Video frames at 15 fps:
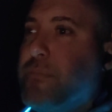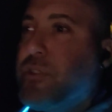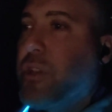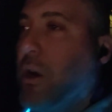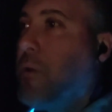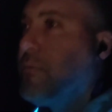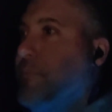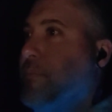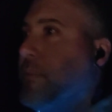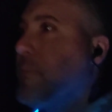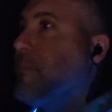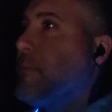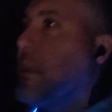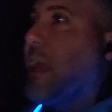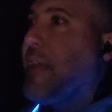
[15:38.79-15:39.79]
So,
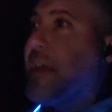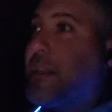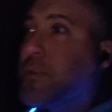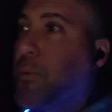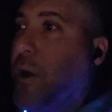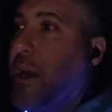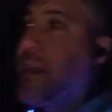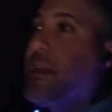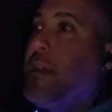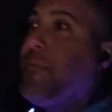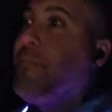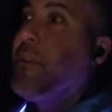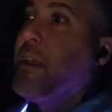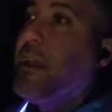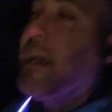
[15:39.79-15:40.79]
and that's why,
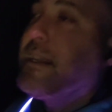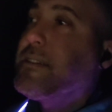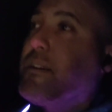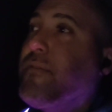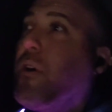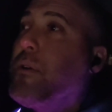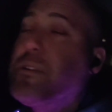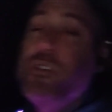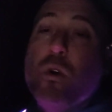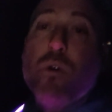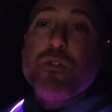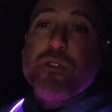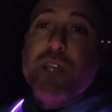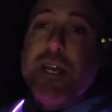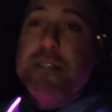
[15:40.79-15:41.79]
as I've always
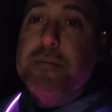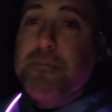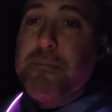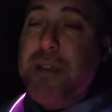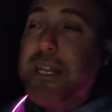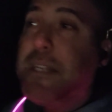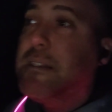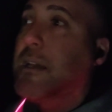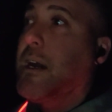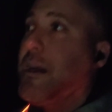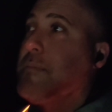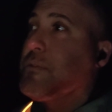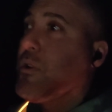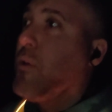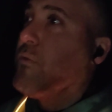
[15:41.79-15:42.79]
told you guys many
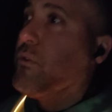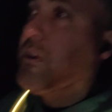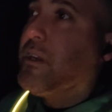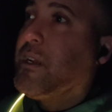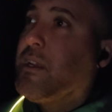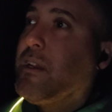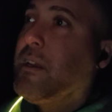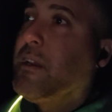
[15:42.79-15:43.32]
times over,